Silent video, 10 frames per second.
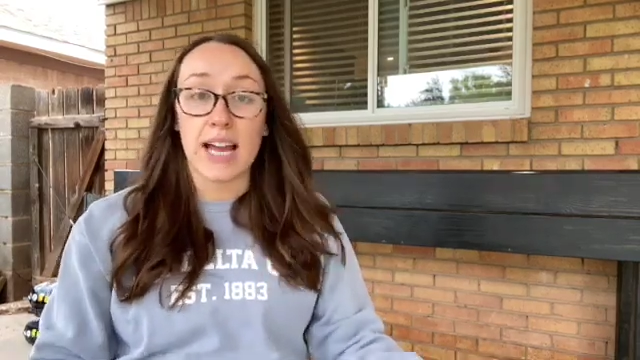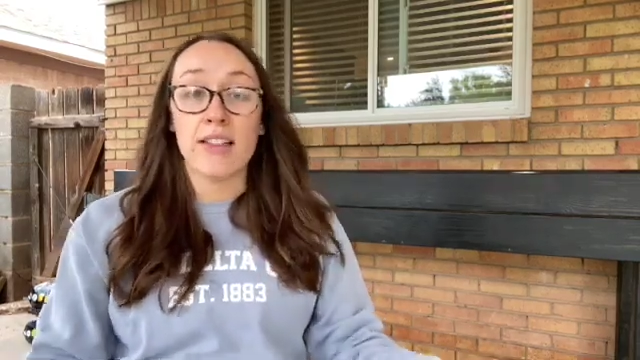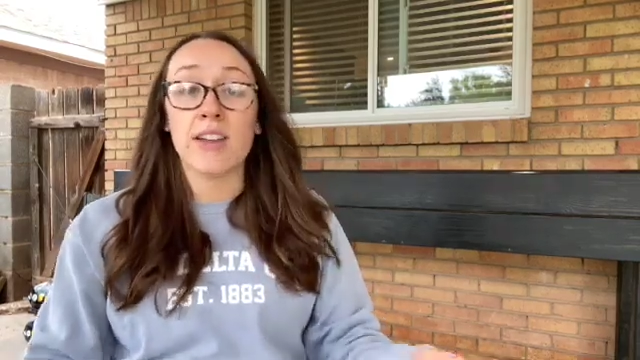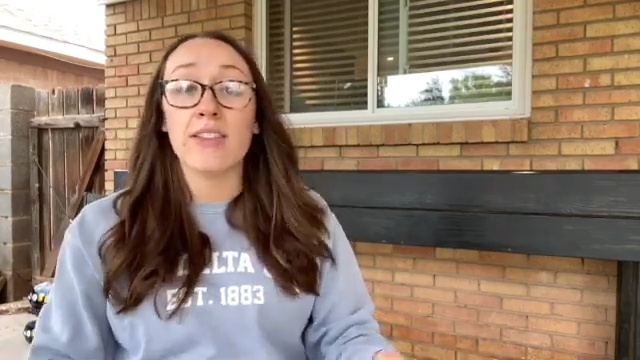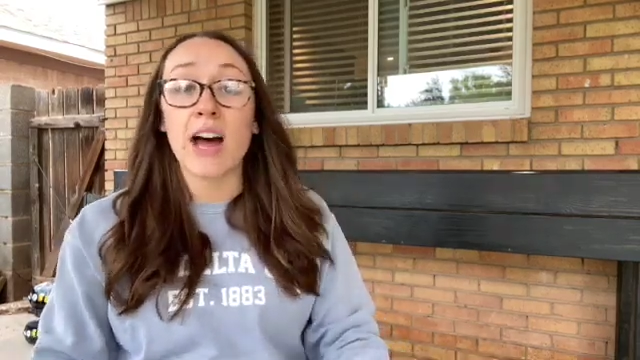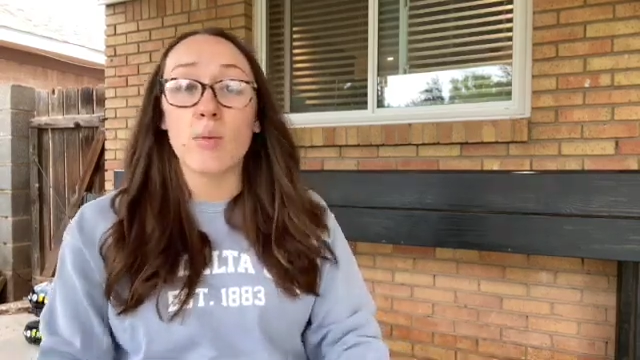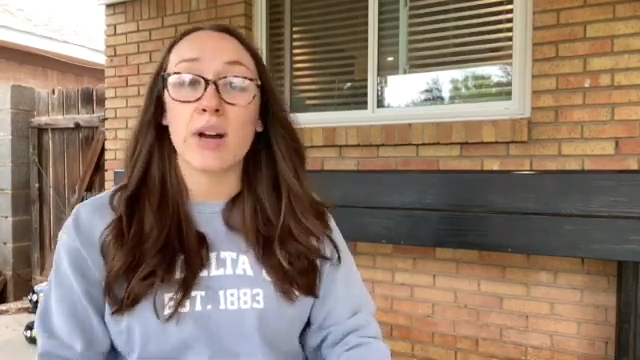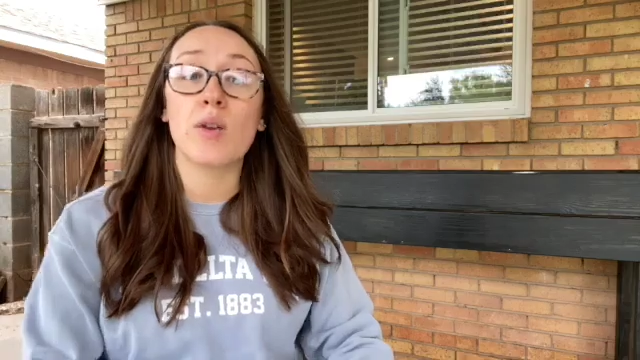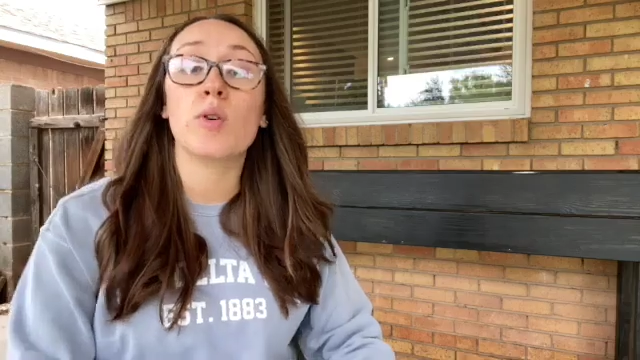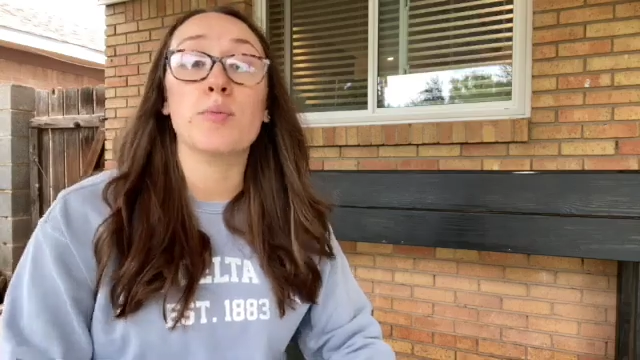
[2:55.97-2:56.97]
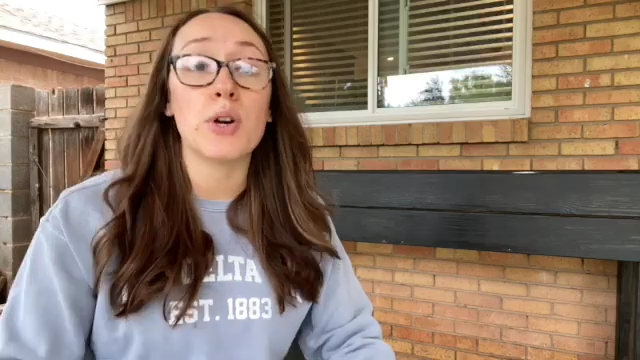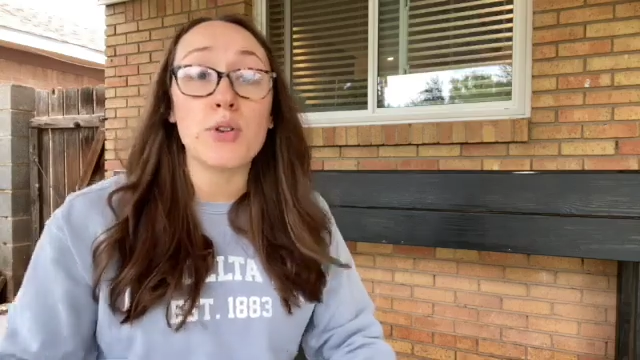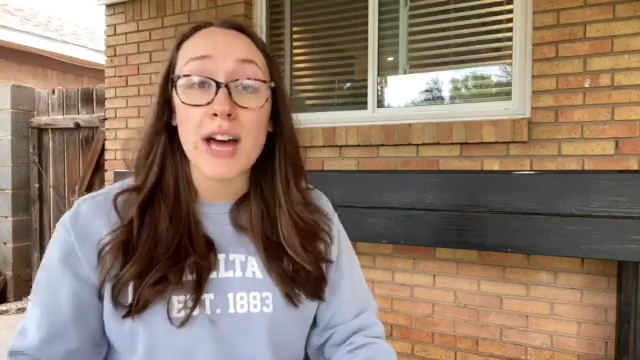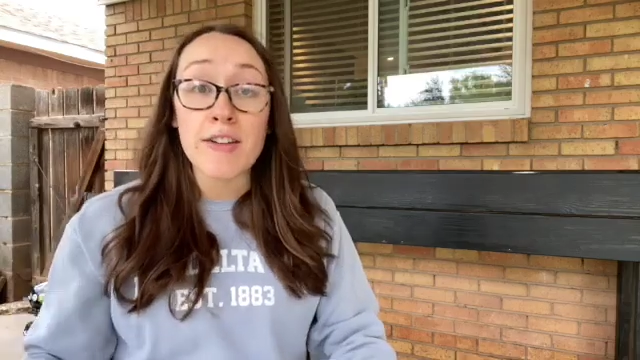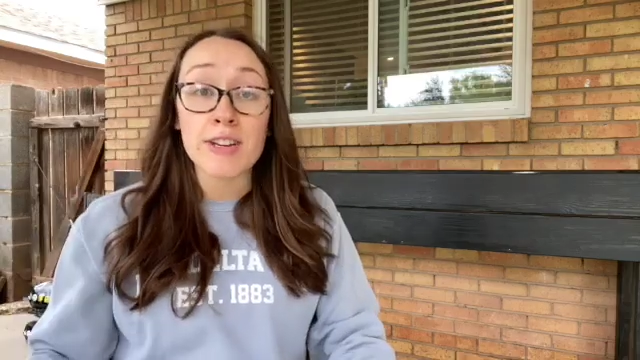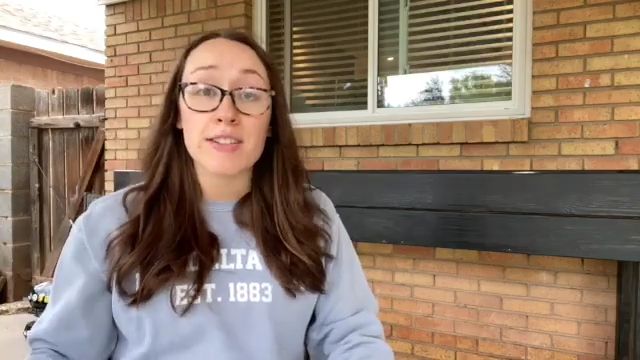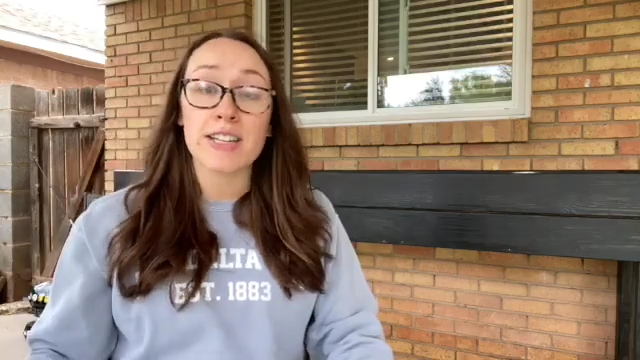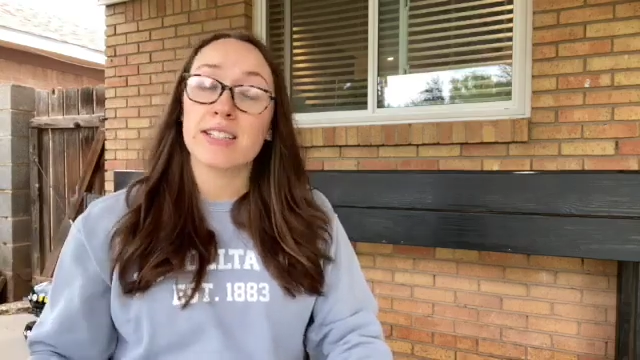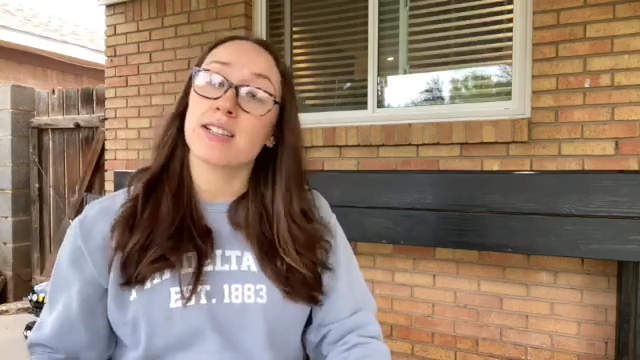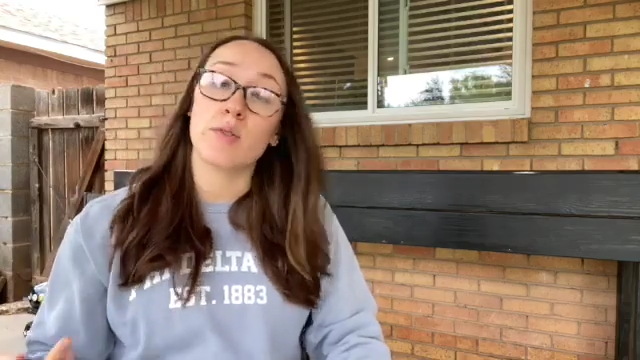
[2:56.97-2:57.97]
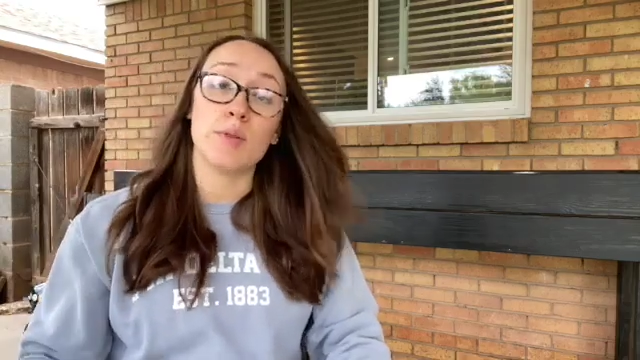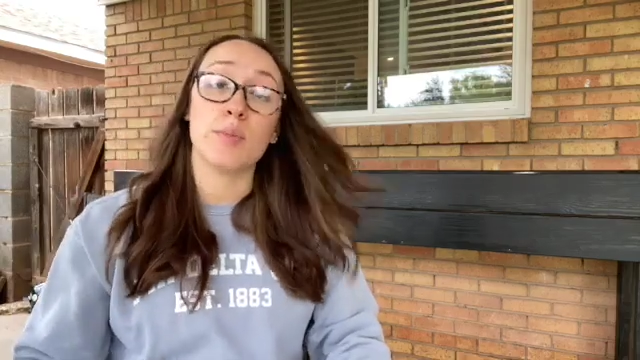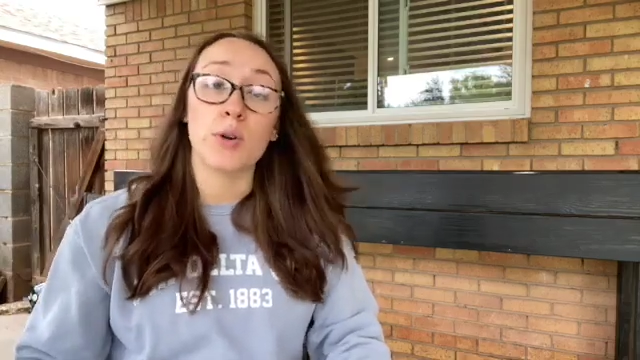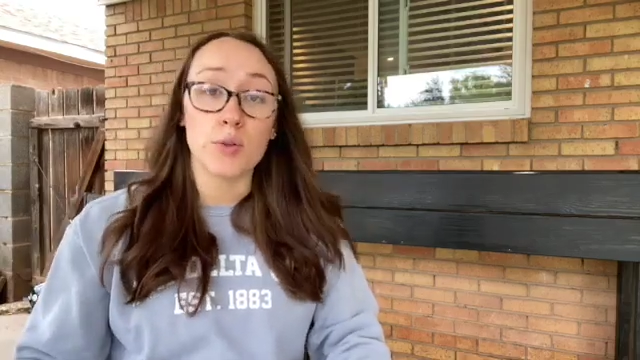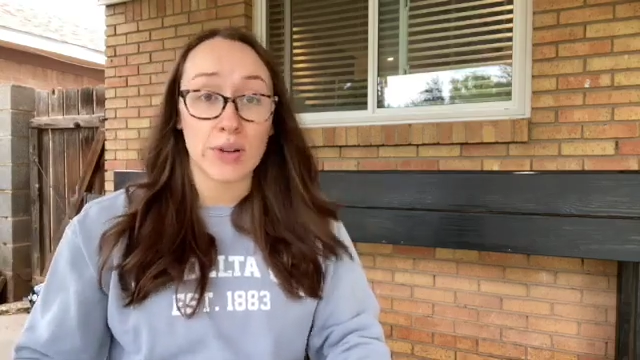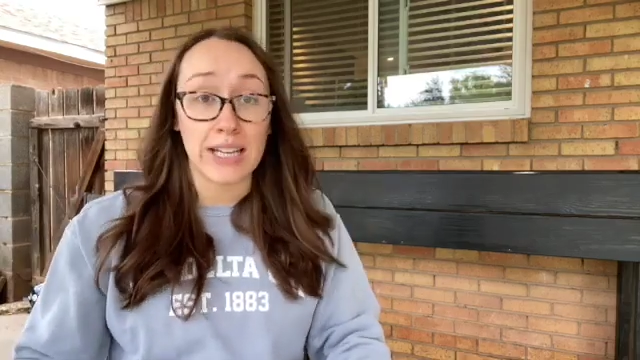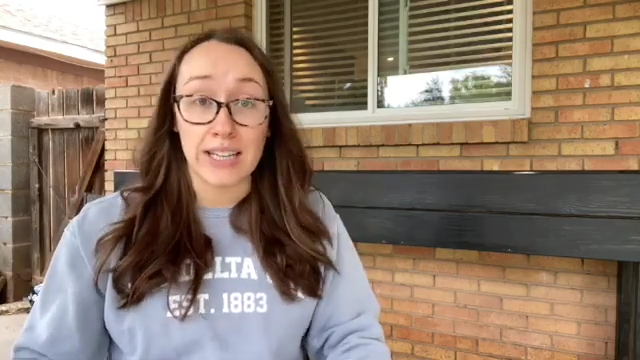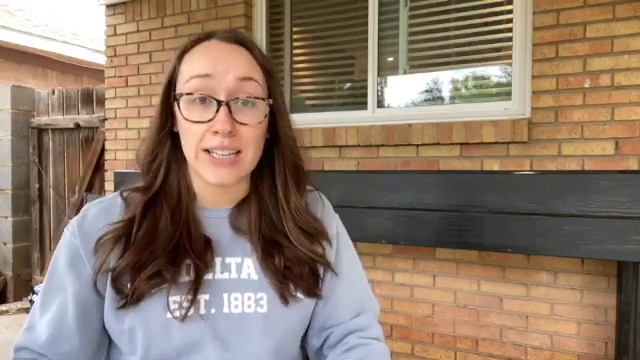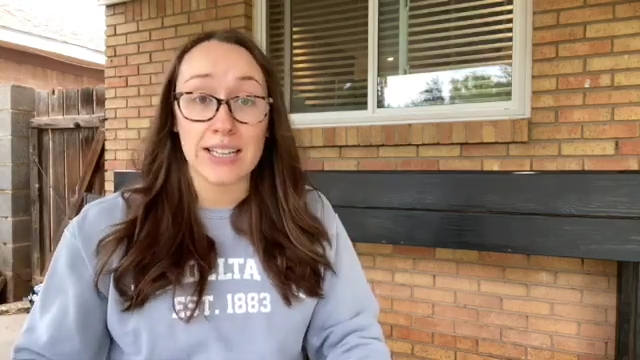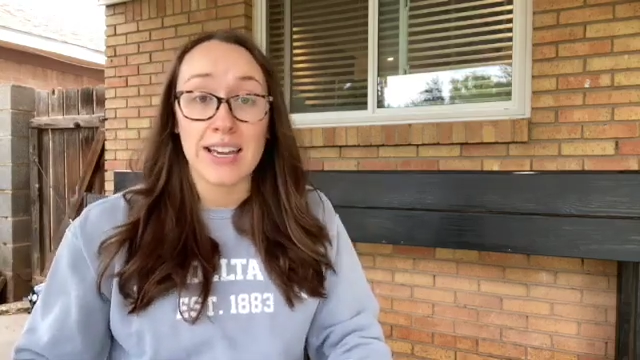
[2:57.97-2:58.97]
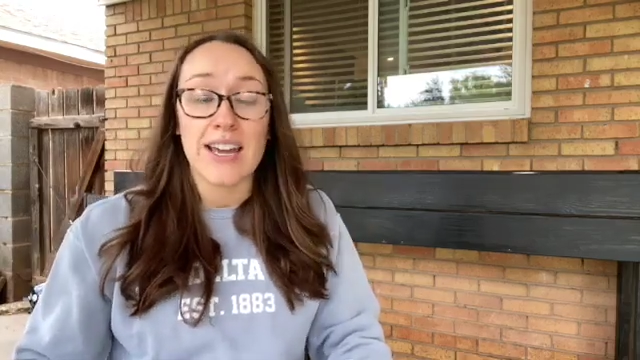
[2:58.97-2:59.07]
And then that way we're both having things that we both want to eat,